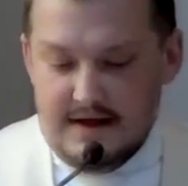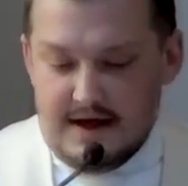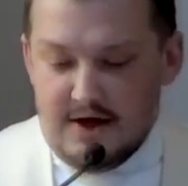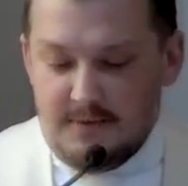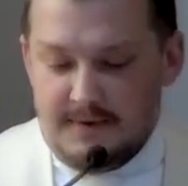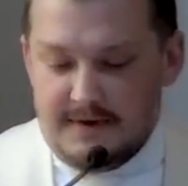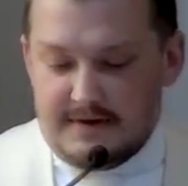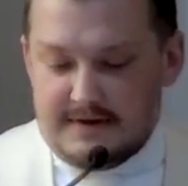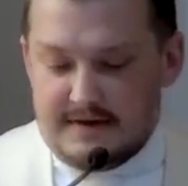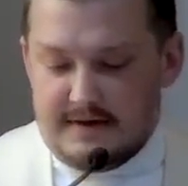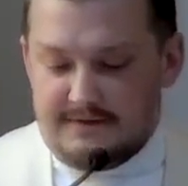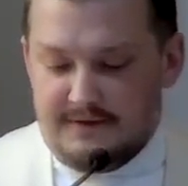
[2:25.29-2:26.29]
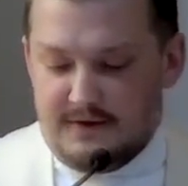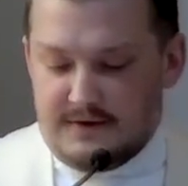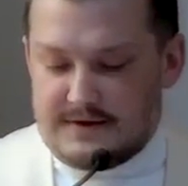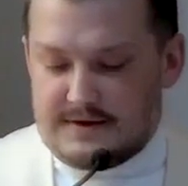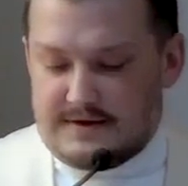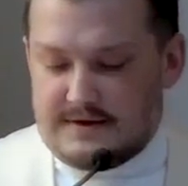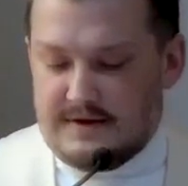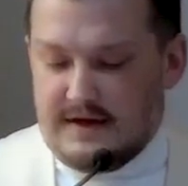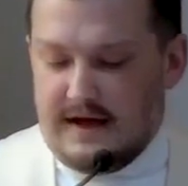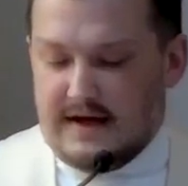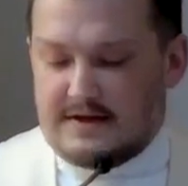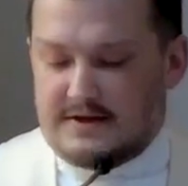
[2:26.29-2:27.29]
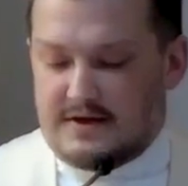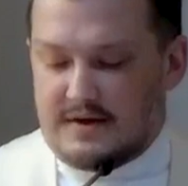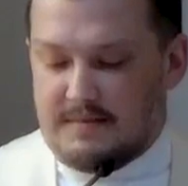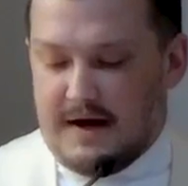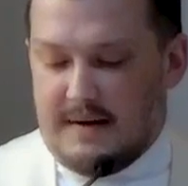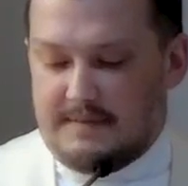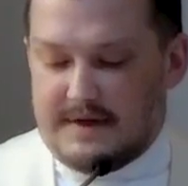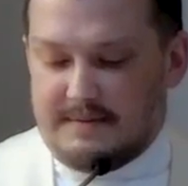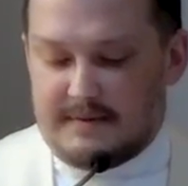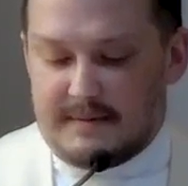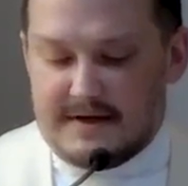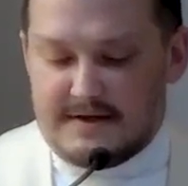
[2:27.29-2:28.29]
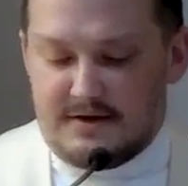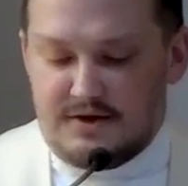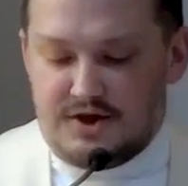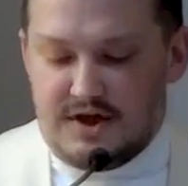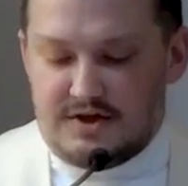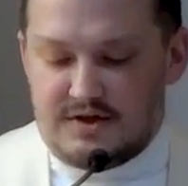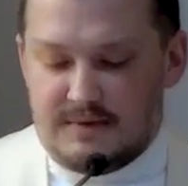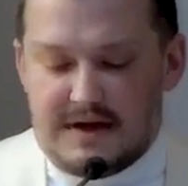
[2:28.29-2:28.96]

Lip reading: I opened the first answer that popped up in my search engine,